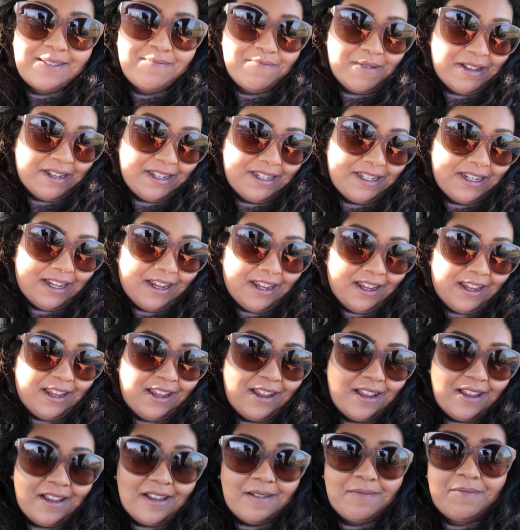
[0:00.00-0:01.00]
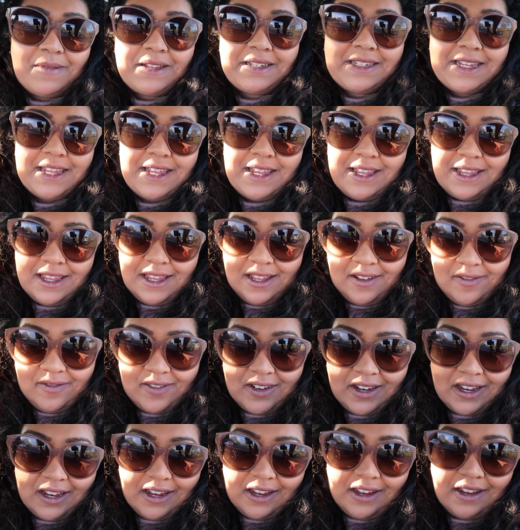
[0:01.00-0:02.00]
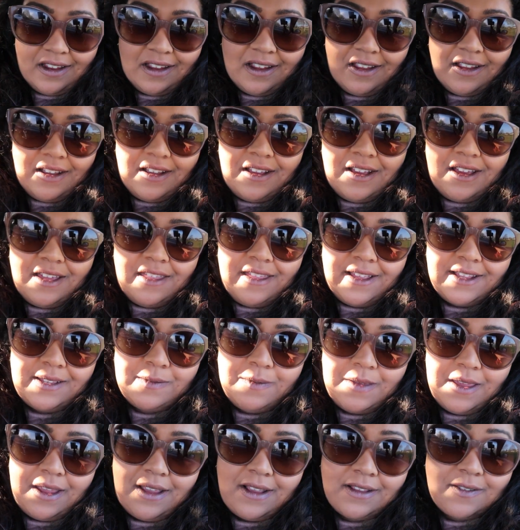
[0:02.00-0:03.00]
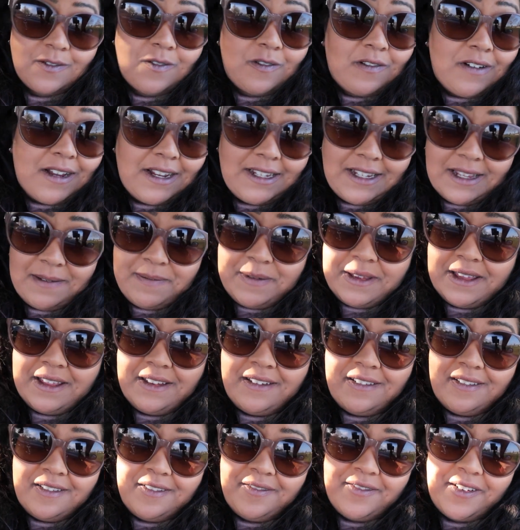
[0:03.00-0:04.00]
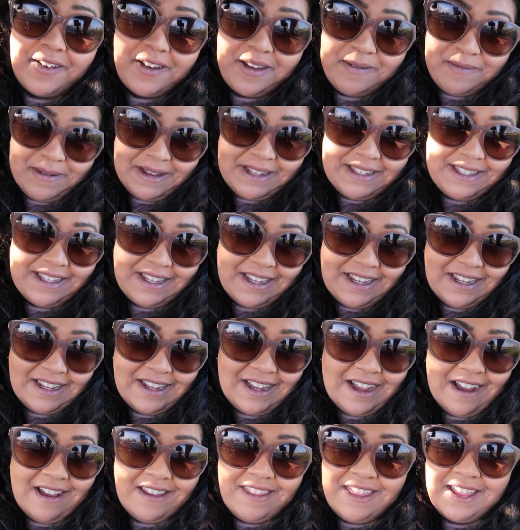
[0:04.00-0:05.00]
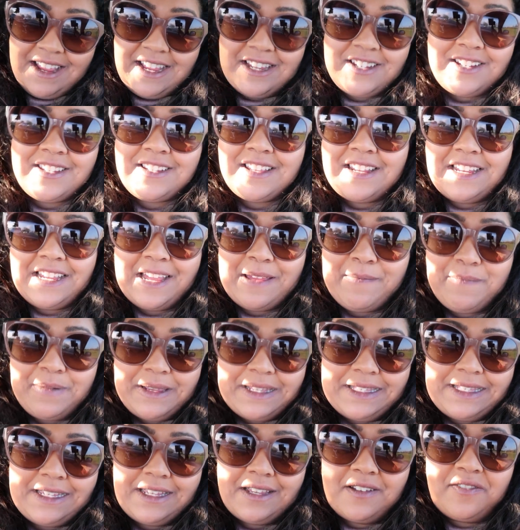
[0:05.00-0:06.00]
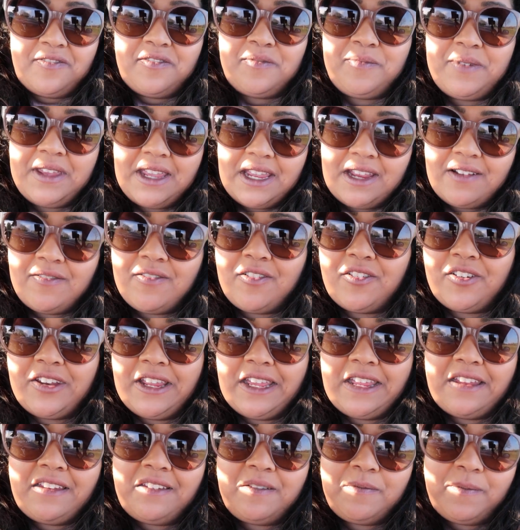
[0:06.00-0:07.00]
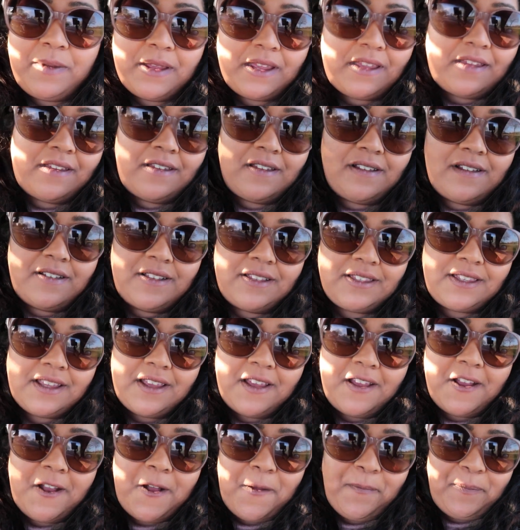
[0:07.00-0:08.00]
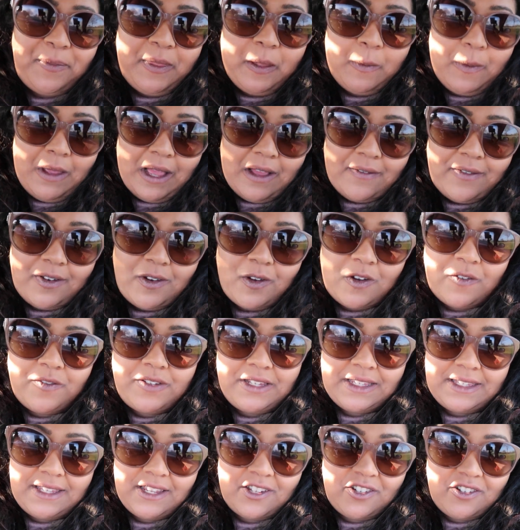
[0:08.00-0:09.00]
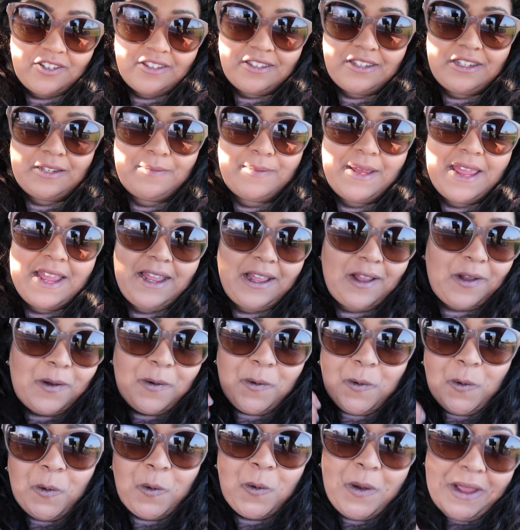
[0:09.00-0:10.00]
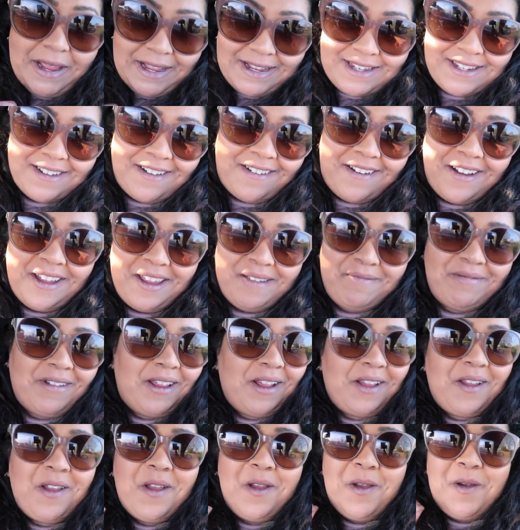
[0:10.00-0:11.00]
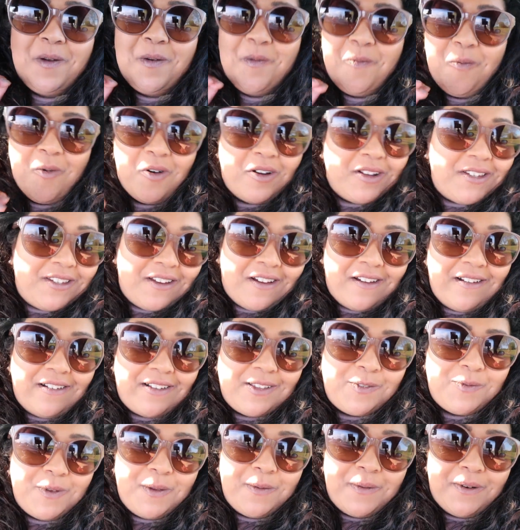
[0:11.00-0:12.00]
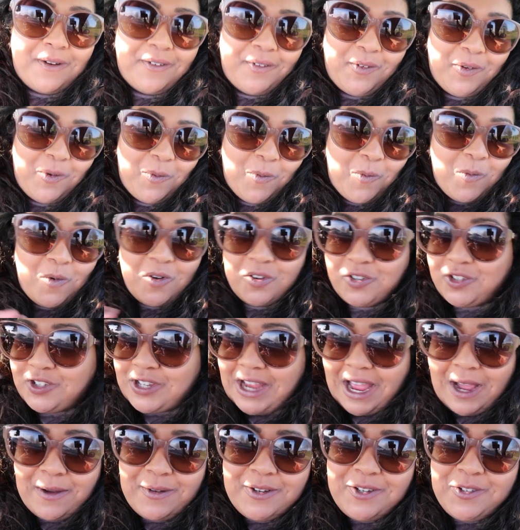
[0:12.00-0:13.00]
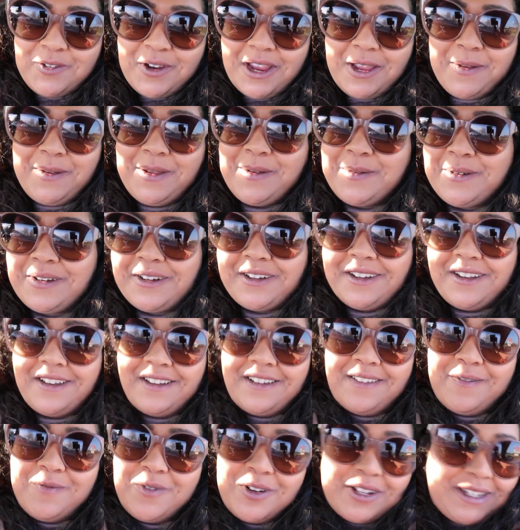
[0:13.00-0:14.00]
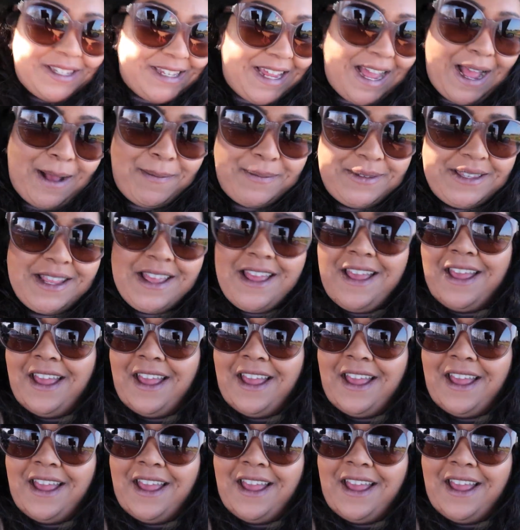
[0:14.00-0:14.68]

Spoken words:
is Monday evening. This week has already been very busy. I think it's just going to get busier from here on in because we have a lot of decisions to make quick time, like what tiles we want, what shower tray we want, what taps,